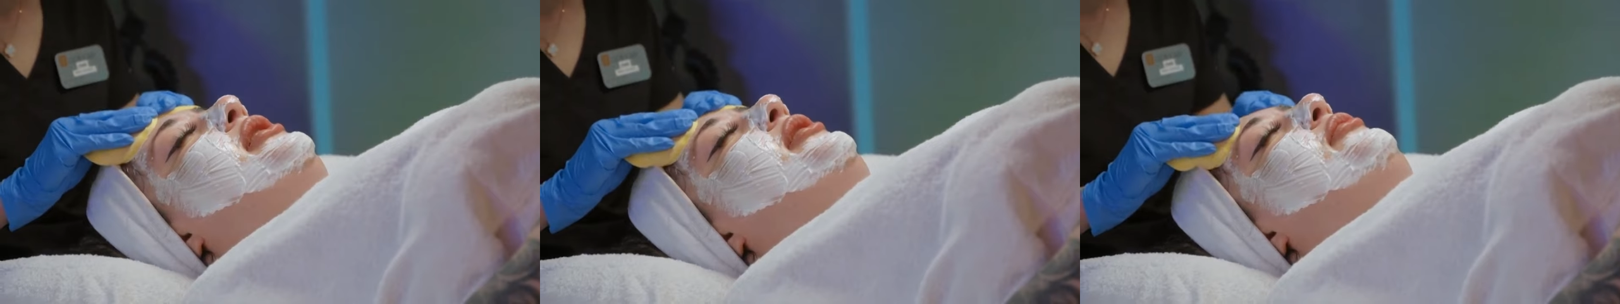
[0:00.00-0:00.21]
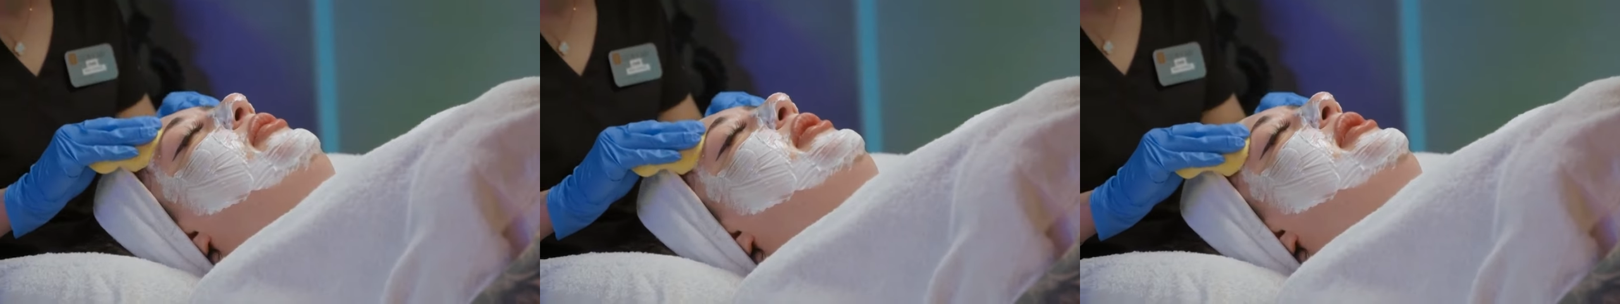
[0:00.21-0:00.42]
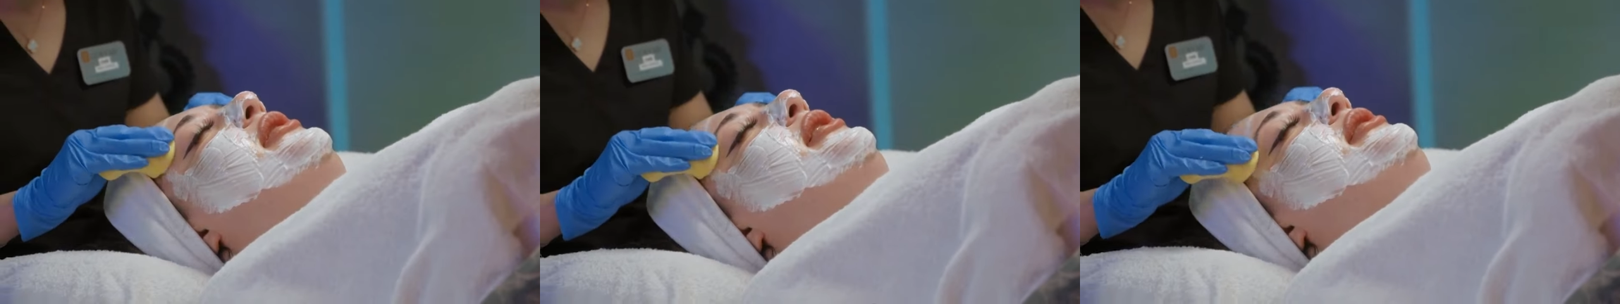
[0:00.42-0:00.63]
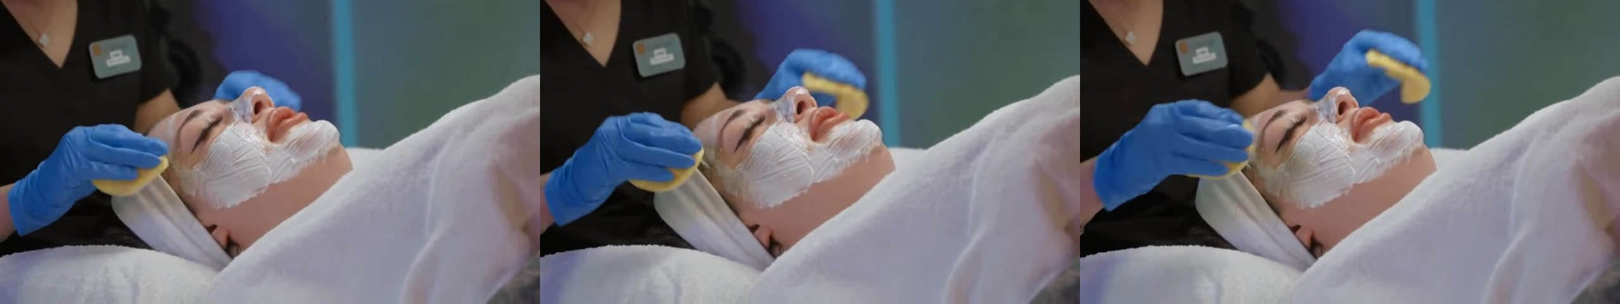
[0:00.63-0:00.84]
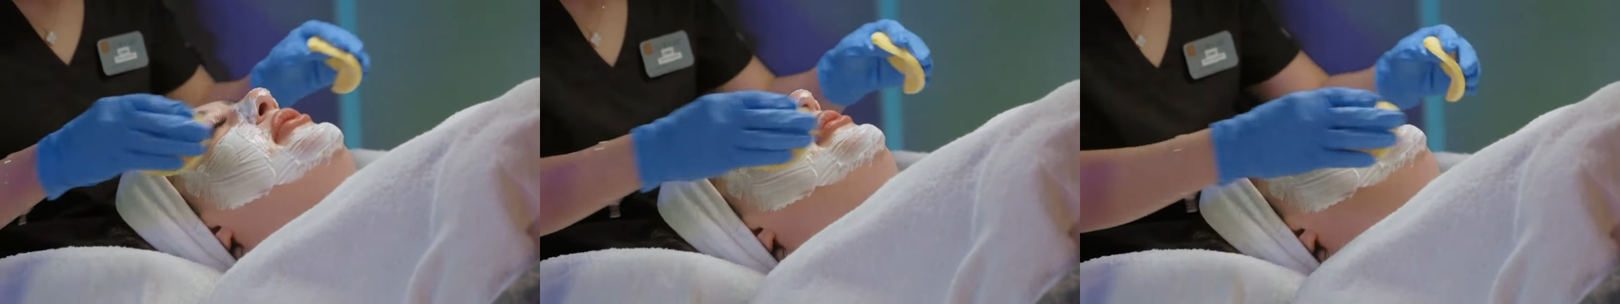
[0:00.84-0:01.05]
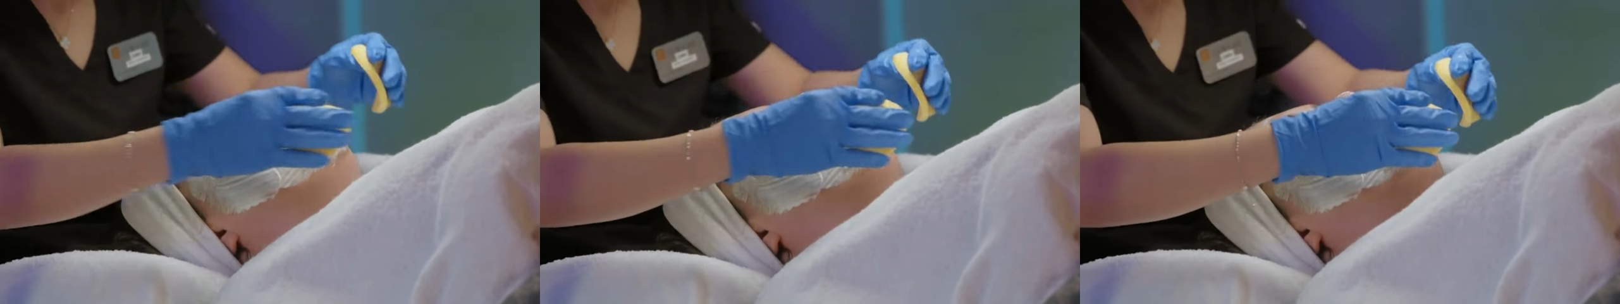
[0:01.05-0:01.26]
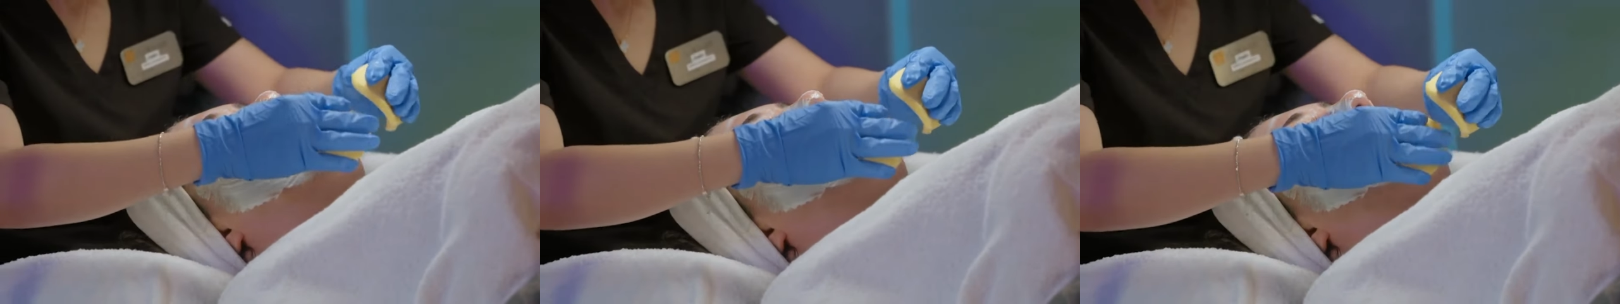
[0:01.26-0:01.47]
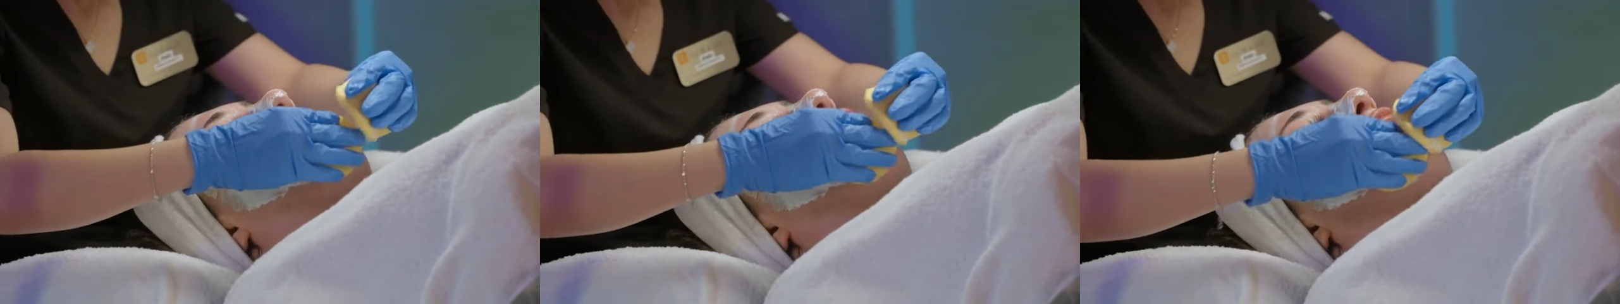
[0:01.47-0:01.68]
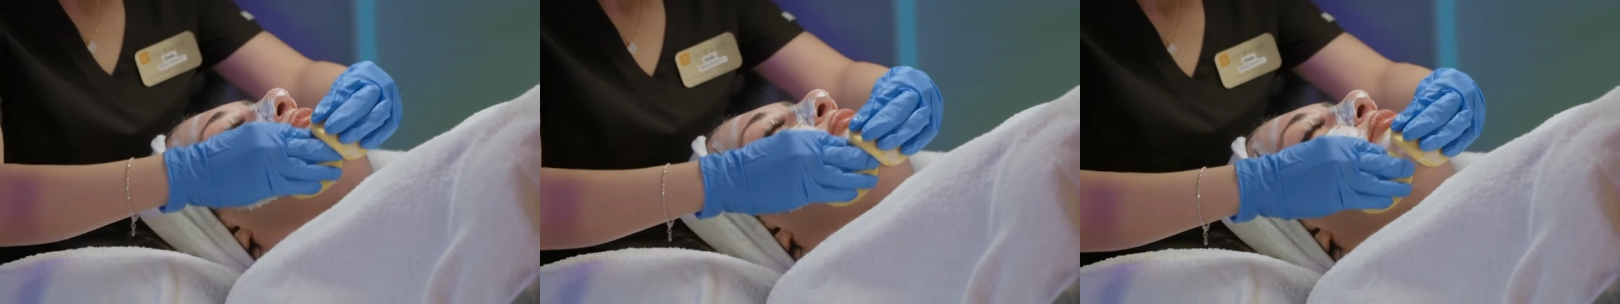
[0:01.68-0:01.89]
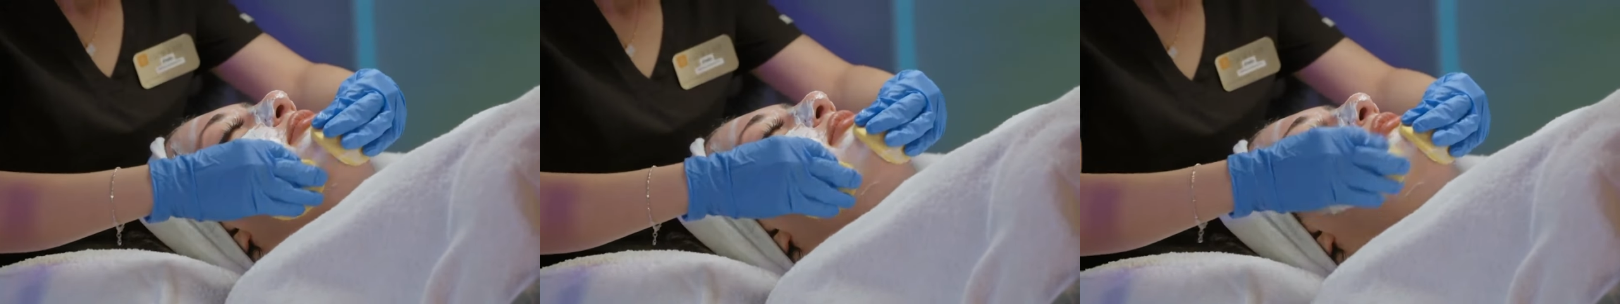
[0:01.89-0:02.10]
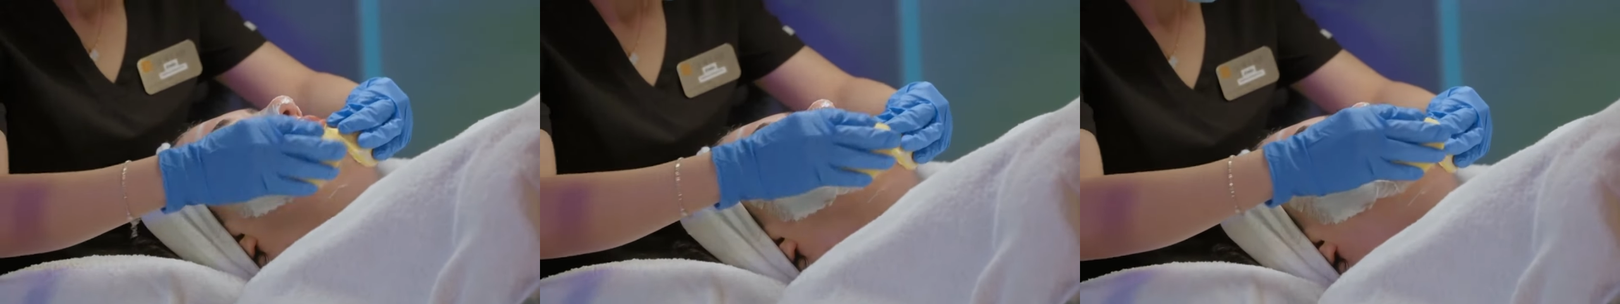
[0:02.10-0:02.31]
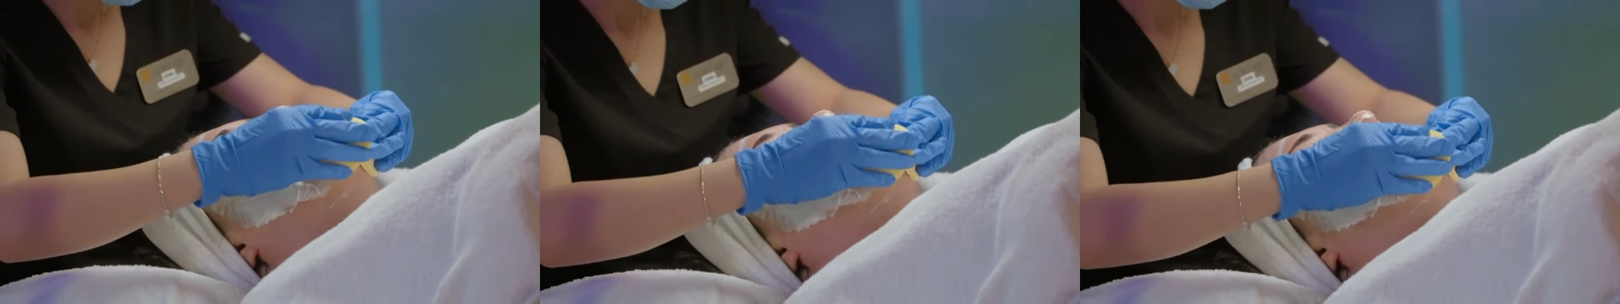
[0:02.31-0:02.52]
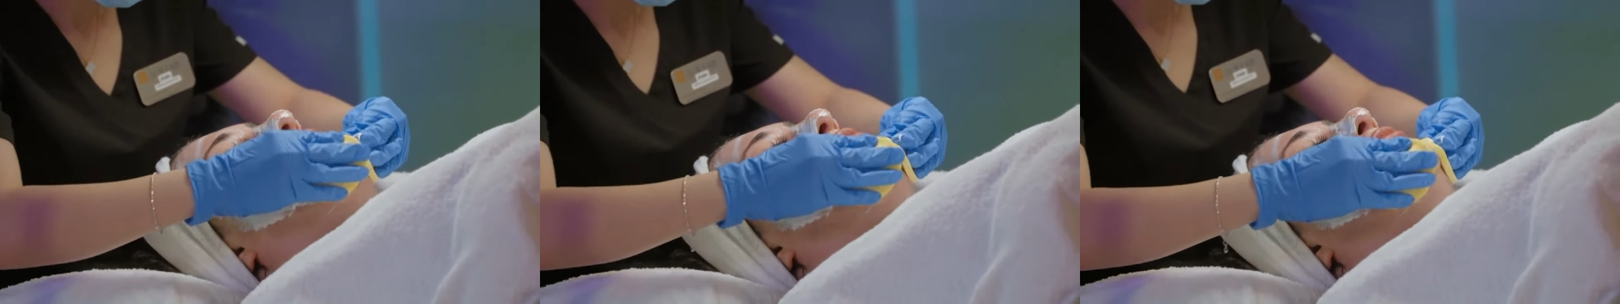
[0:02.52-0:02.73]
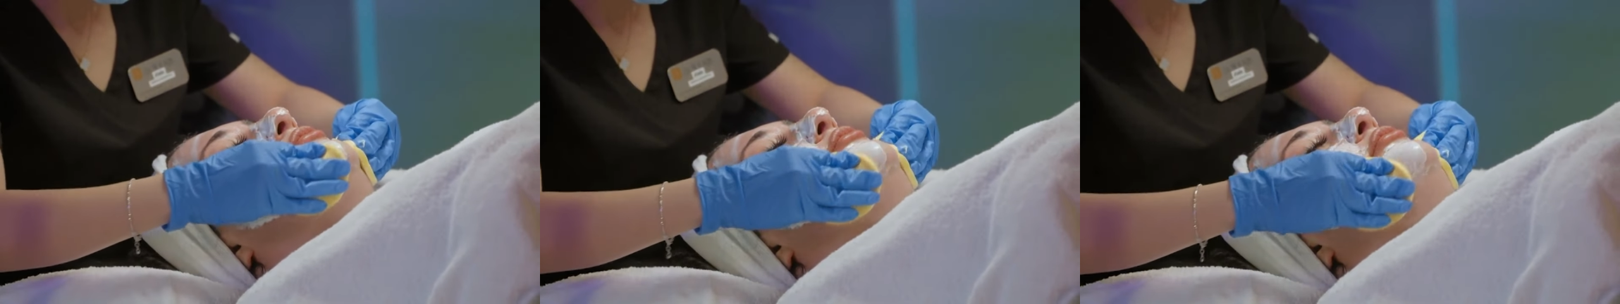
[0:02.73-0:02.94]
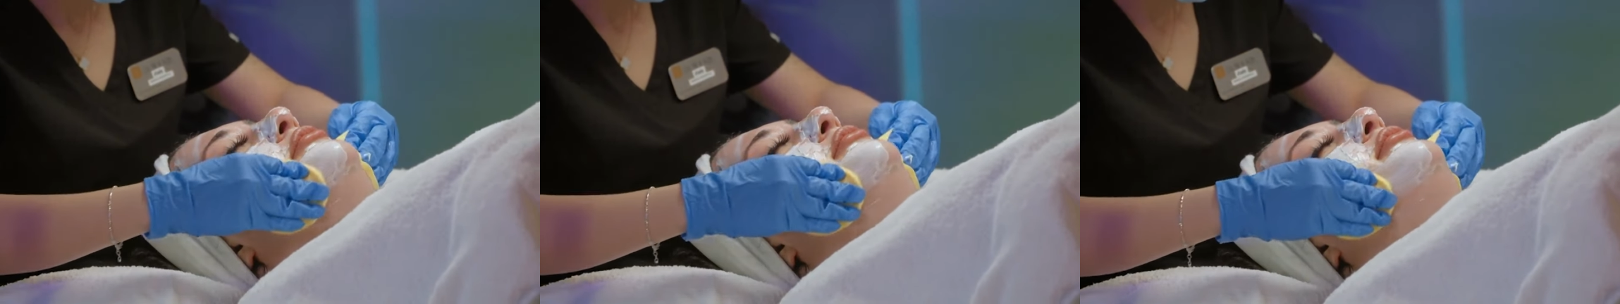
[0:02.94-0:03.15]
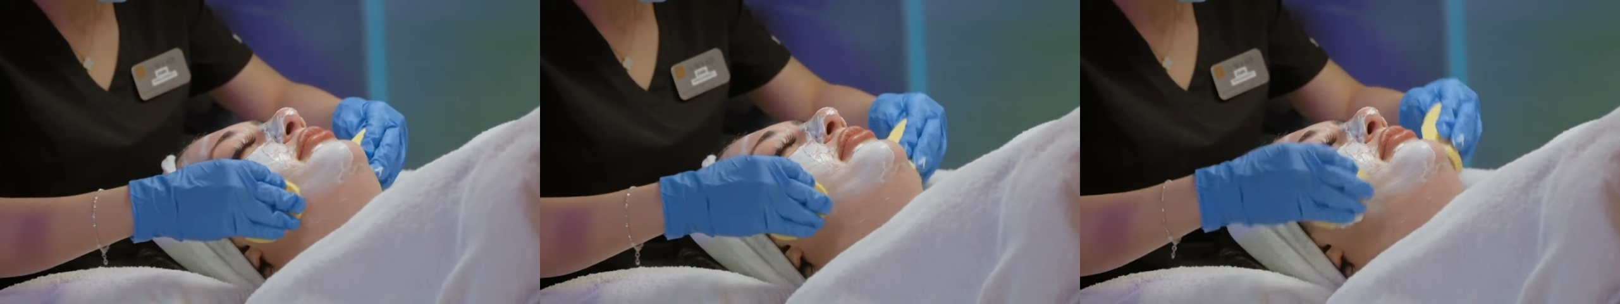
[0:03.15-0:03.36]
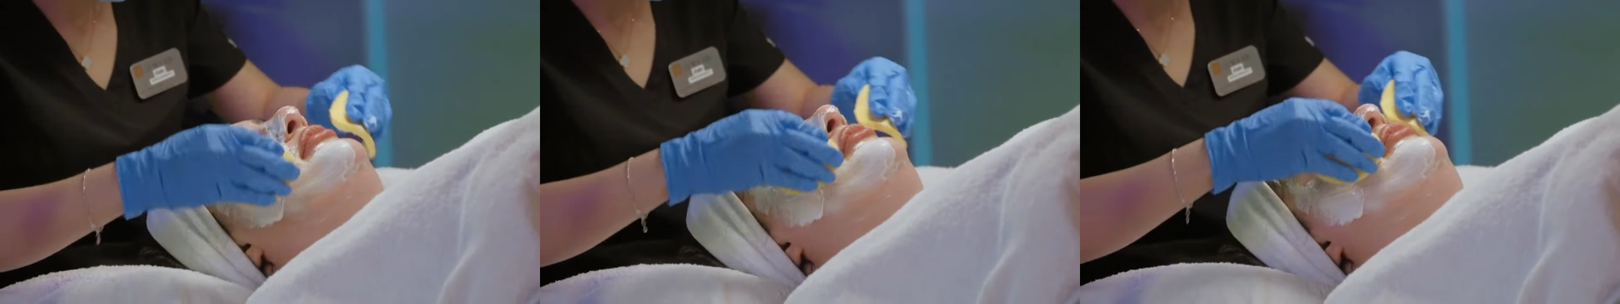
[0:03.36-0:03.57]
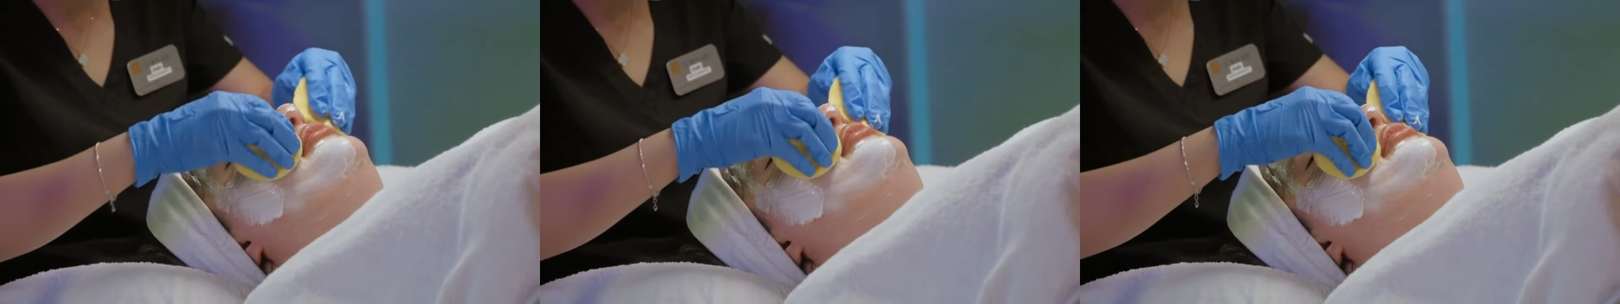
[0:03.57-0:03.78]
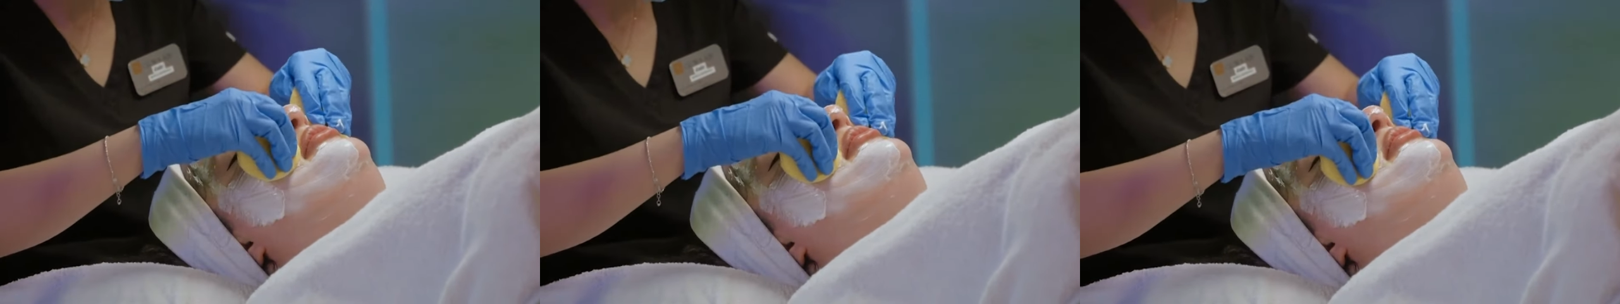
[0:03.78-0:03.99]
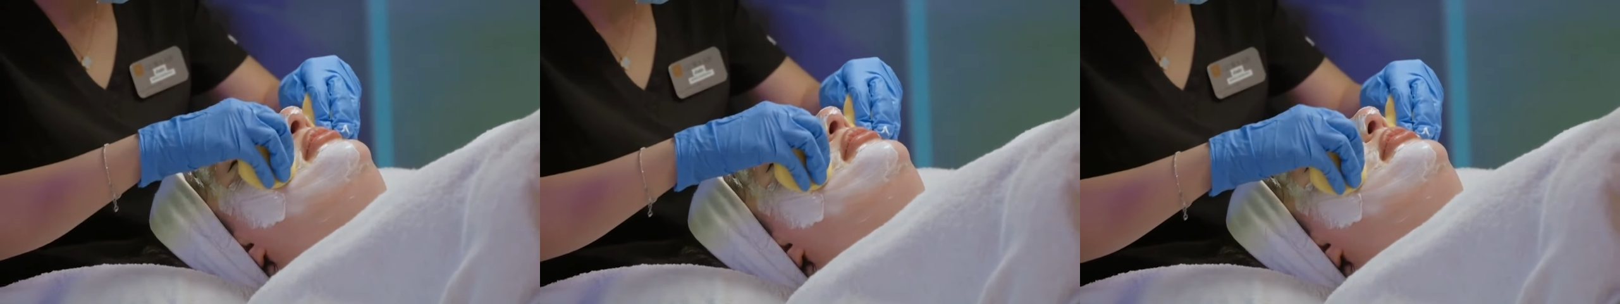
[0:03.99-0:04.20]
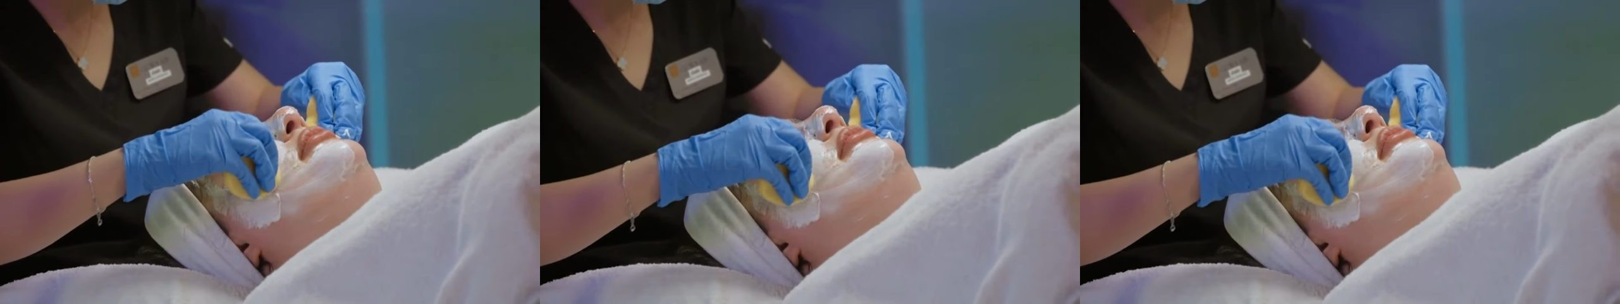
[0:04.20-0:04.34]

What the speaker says: No face is visible, so there are no lips to read.